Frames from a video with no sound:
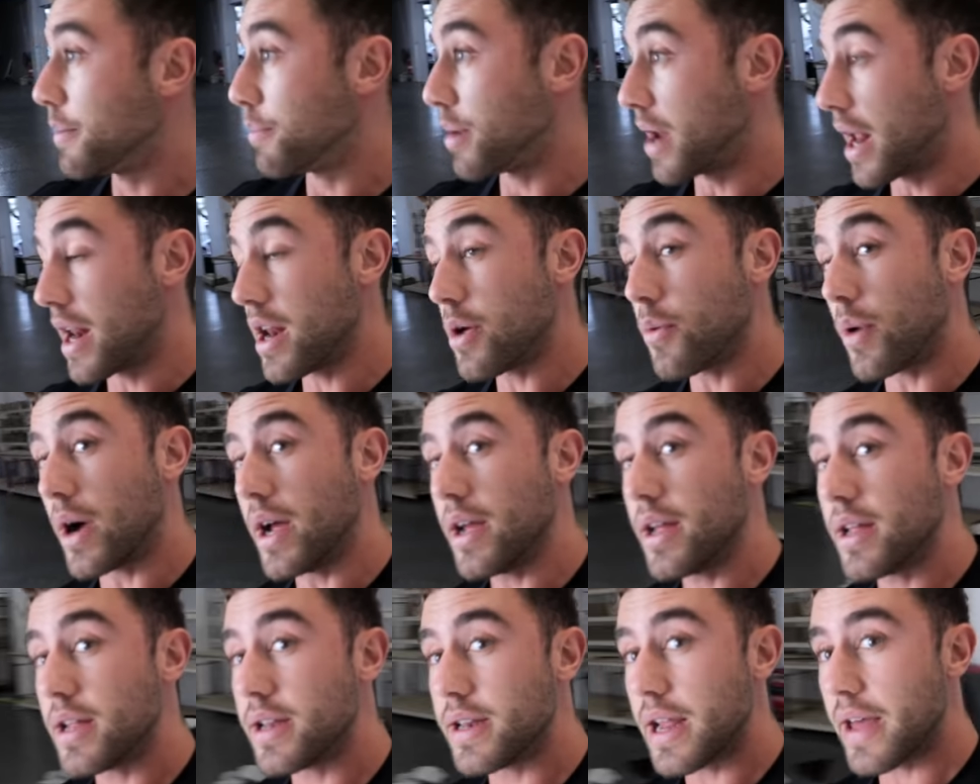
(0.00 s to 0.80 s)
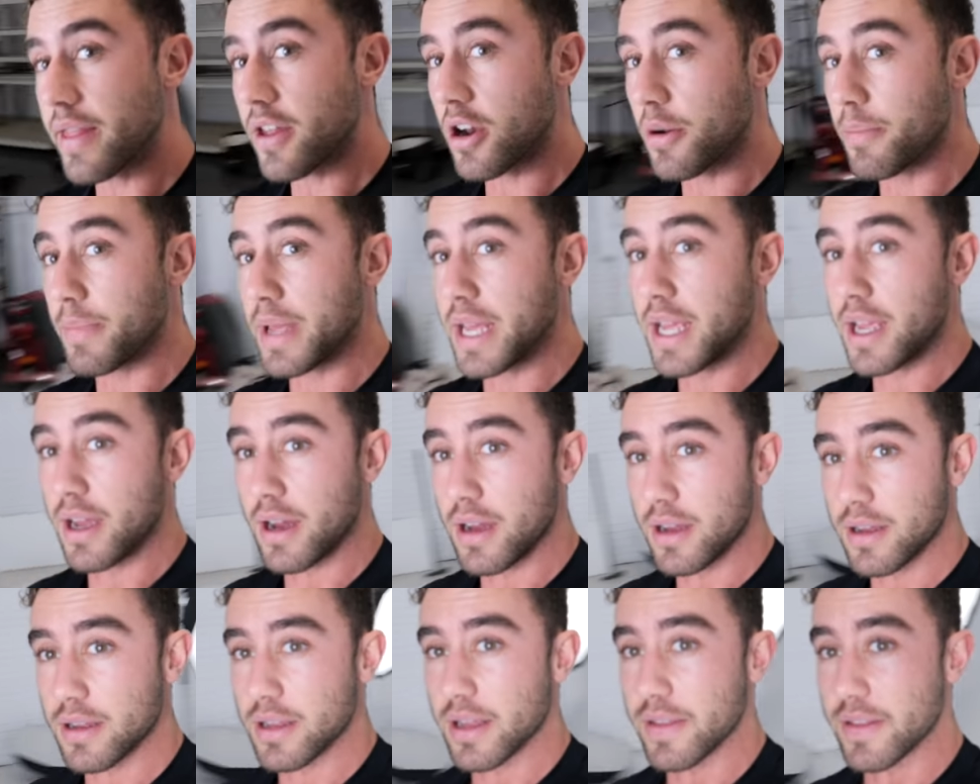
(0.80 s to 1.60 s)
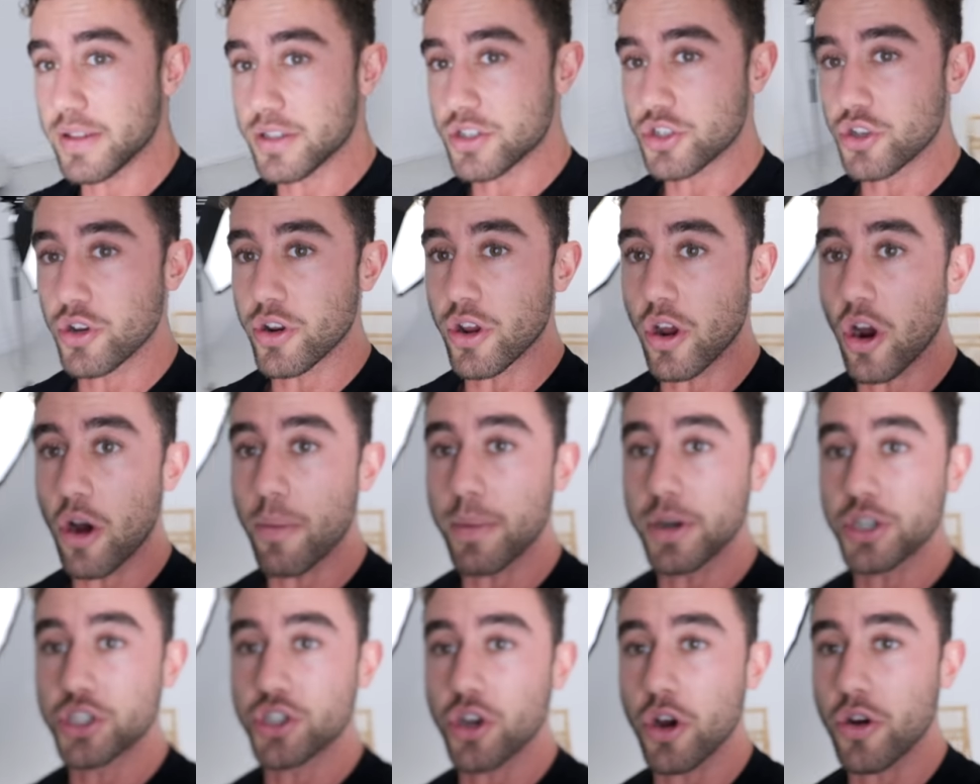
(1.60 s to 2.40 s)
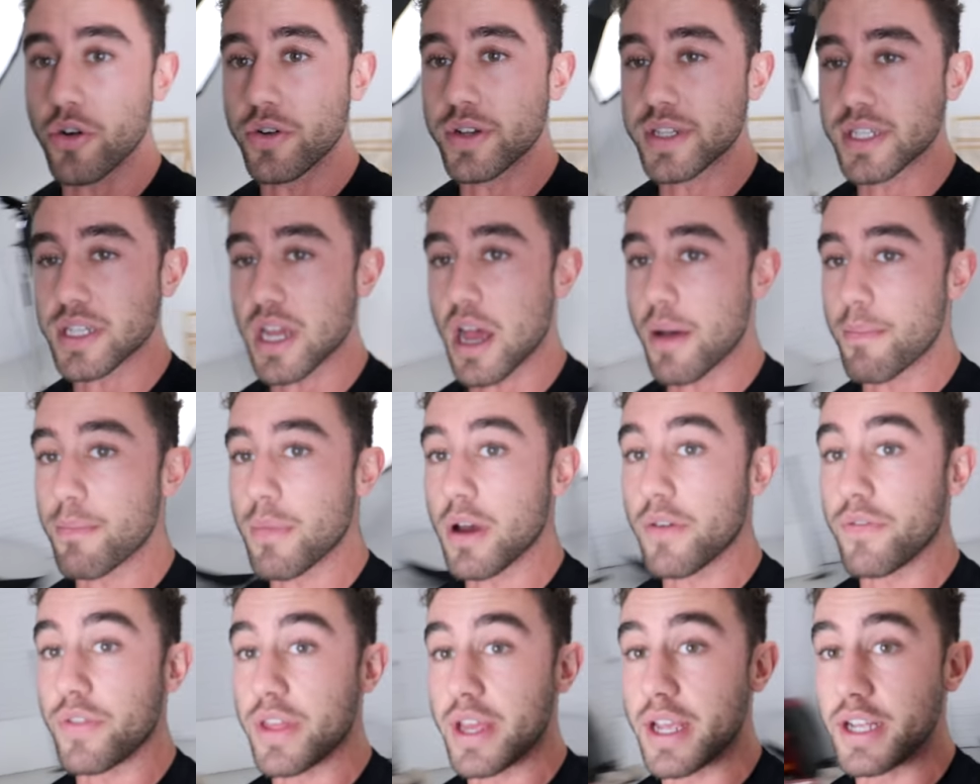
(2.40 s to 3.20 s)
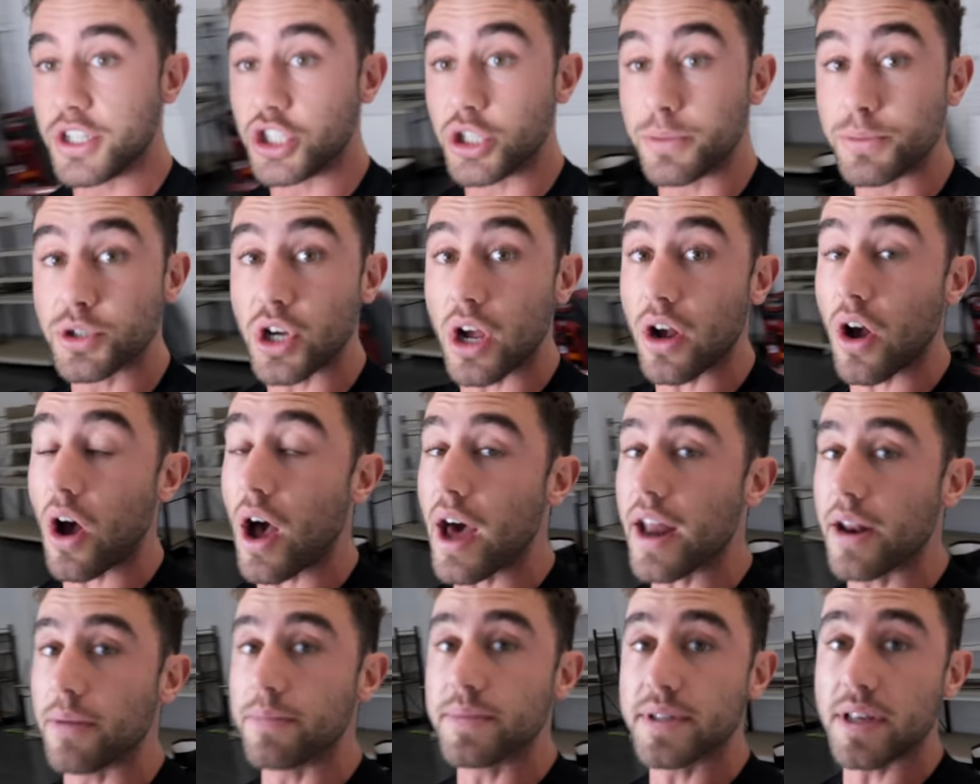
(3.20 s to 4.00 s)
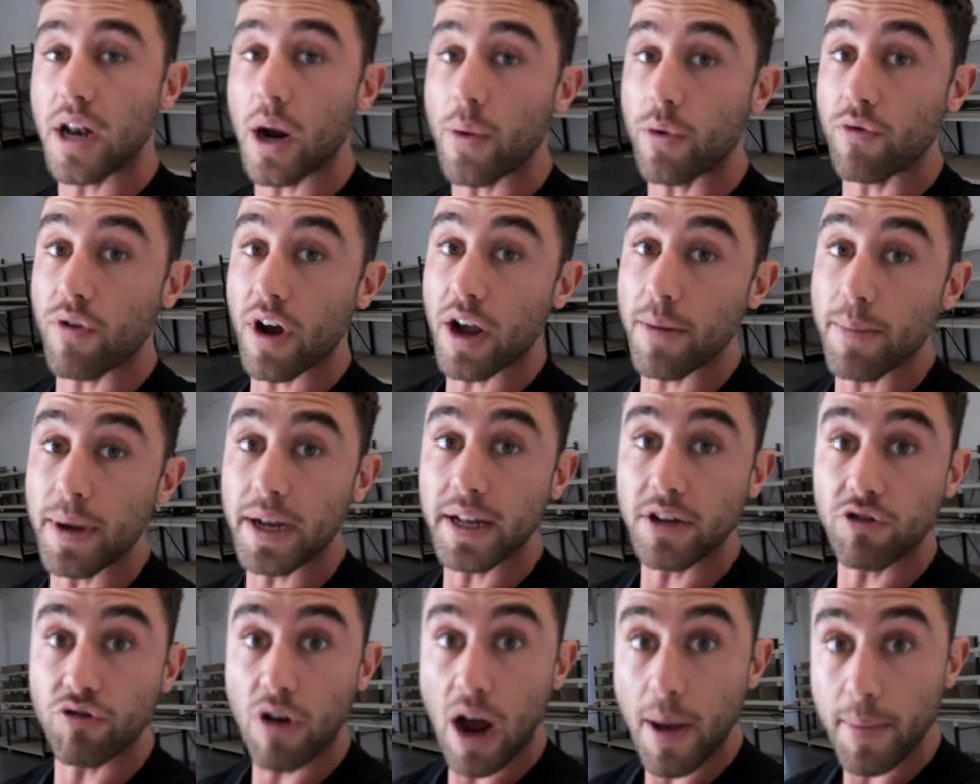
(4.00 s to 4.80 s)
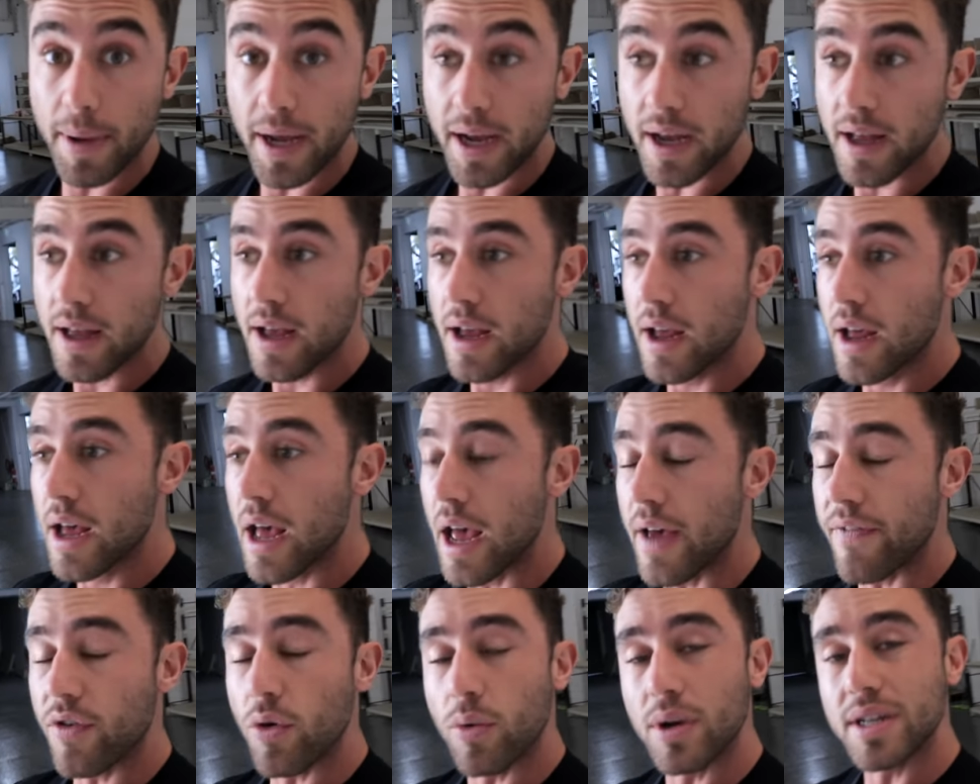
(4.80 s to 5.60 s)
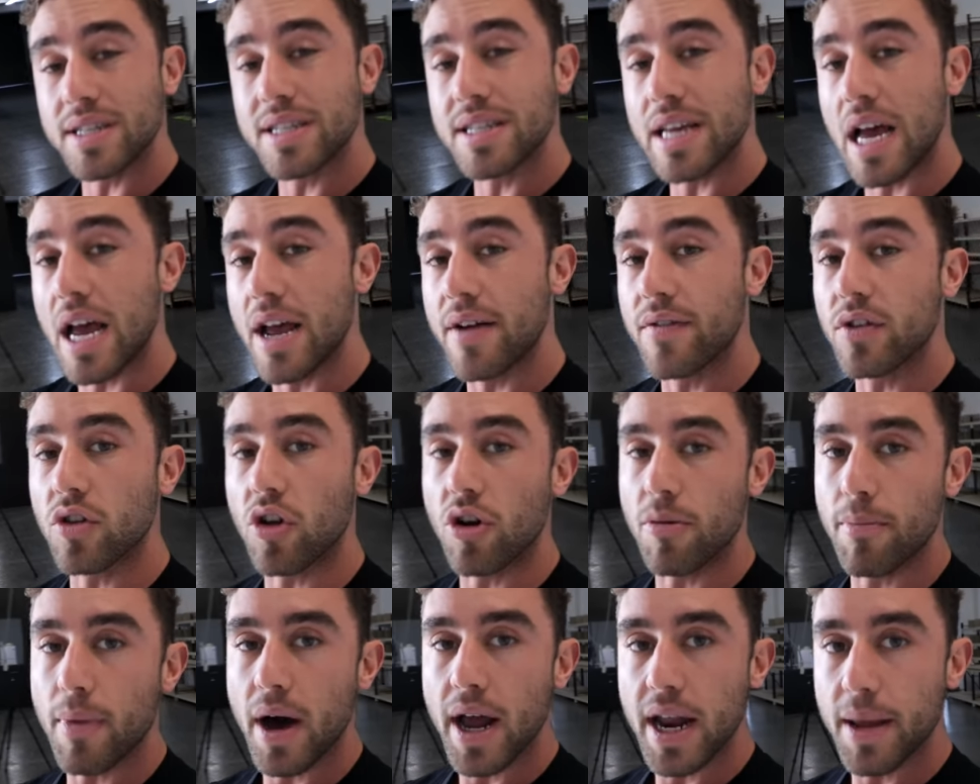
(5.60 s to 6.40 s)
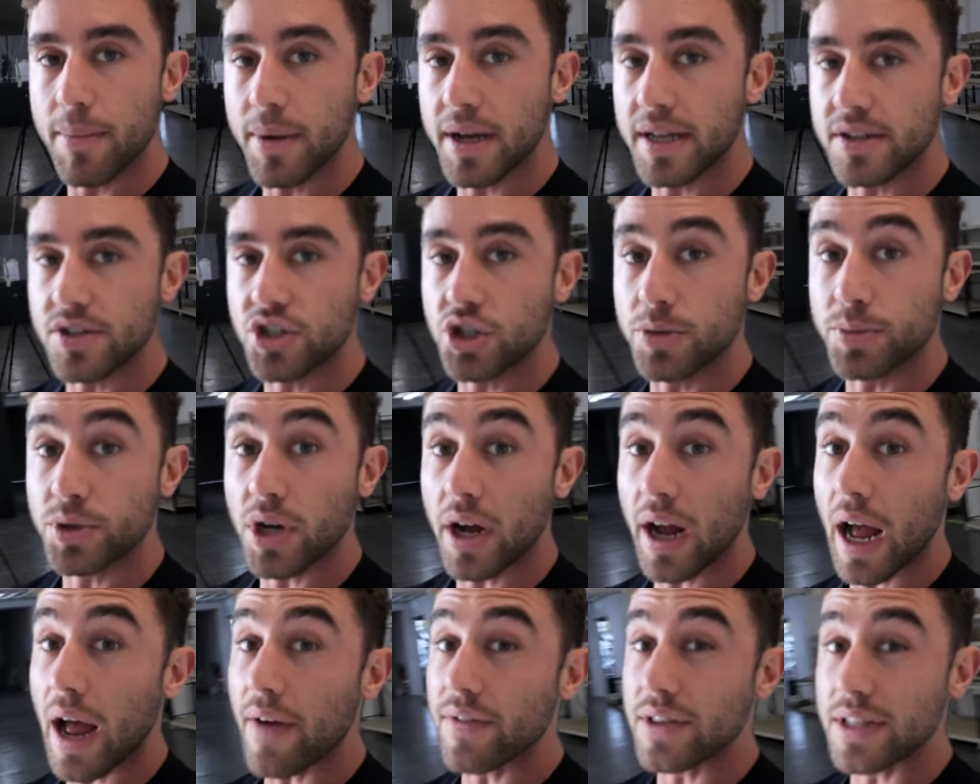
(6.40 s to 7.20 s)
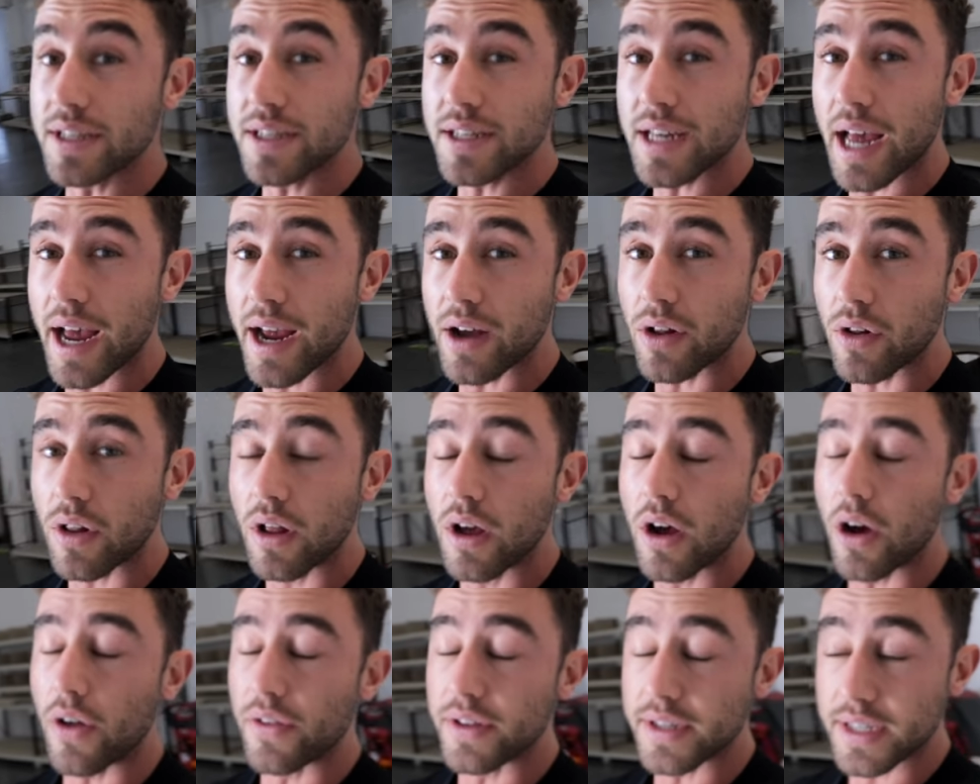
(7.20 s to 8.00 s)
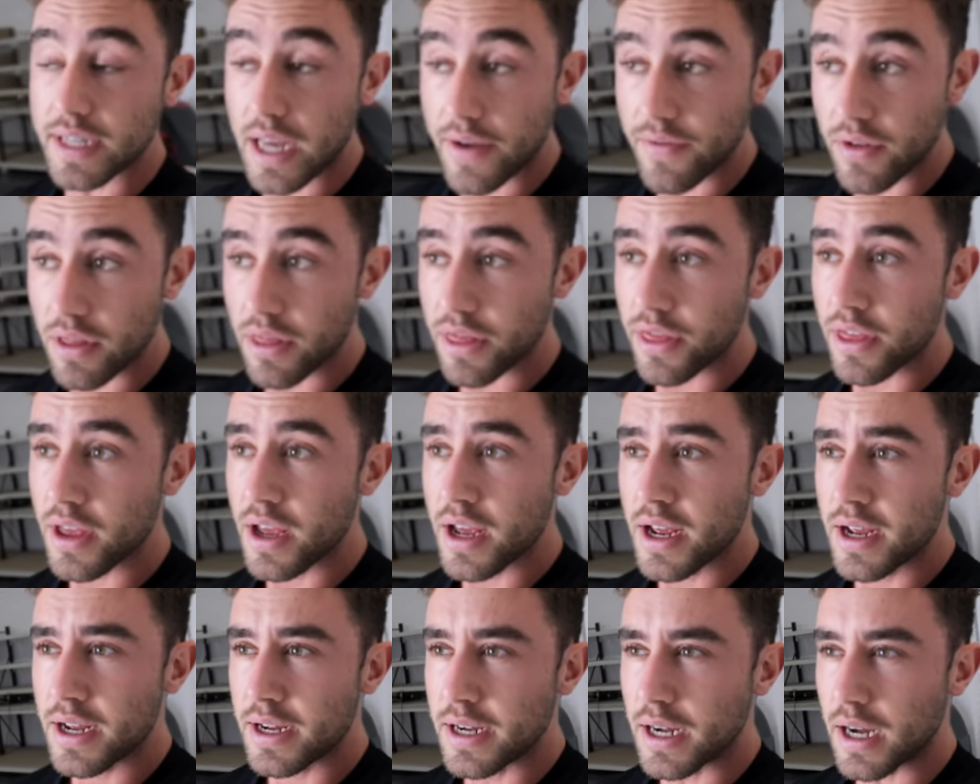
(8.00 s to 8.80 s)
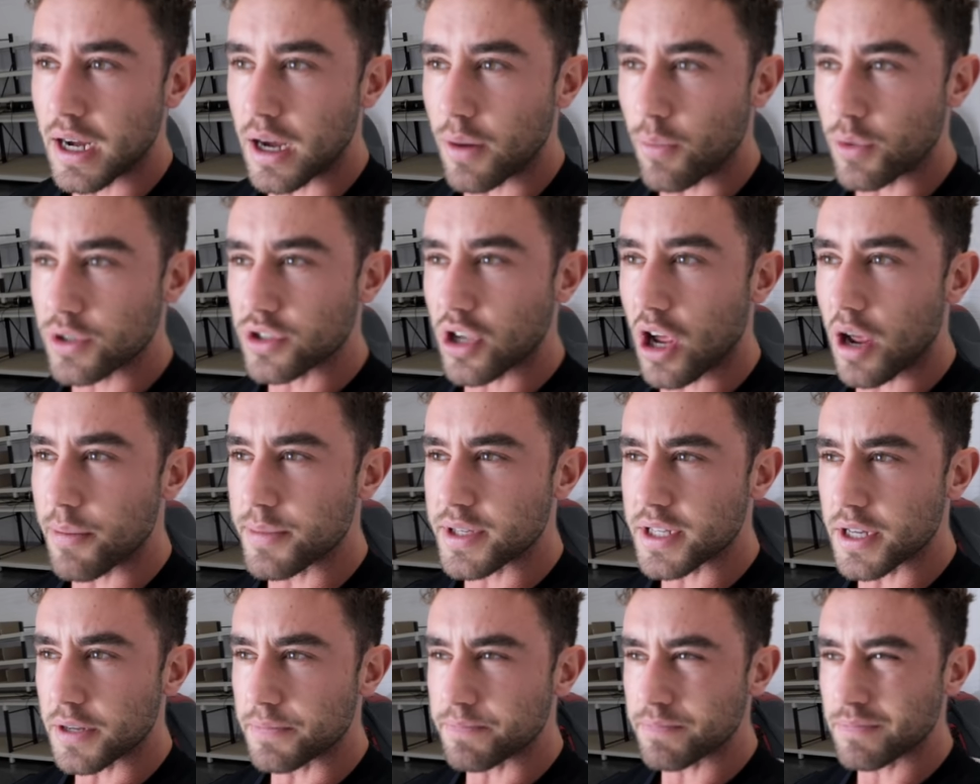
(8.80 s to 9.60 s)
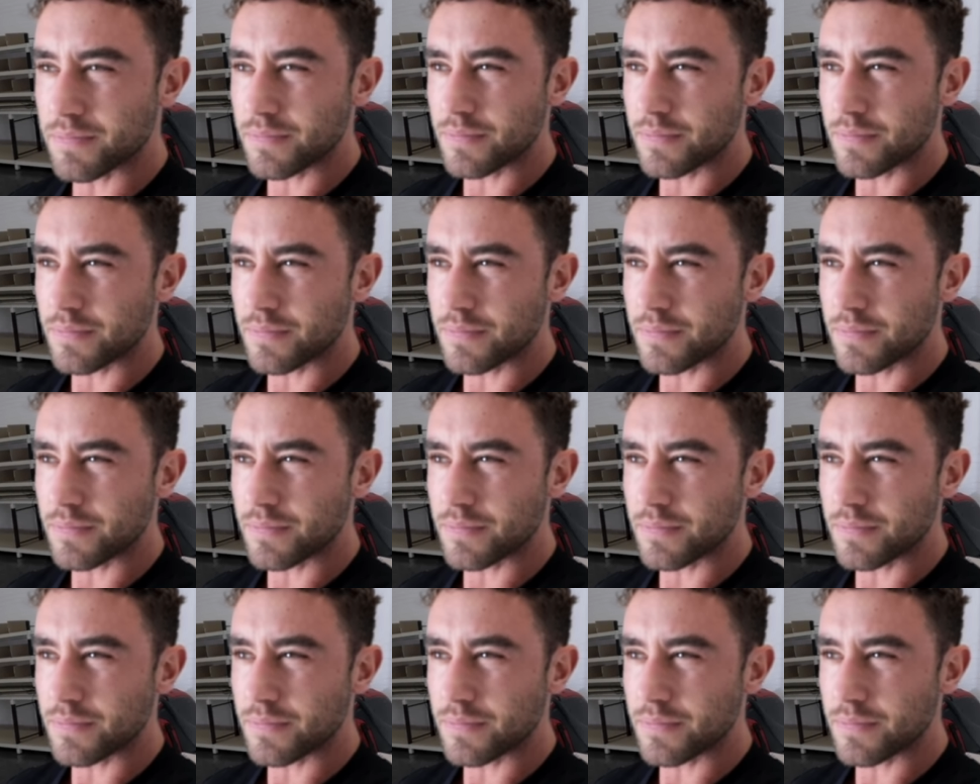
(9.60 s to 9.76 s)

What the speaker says: But anyway, now that I'm here in the studio, I'm gonna show you some of the Gymshark items that I would recommend grabbing if you wanna save a lot of money, because Gymshark are having the sale on the 7th. What time is it?